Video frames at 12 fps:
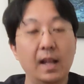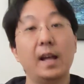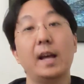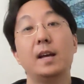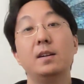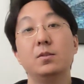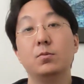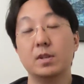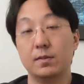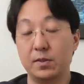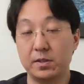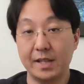And when
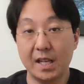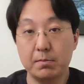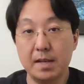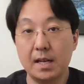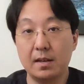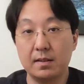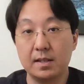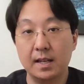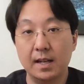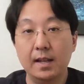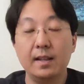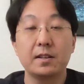it first came out,
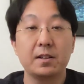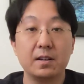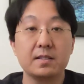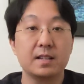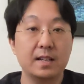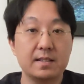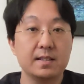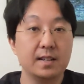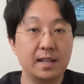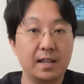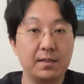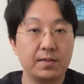it cost less than
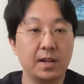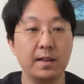half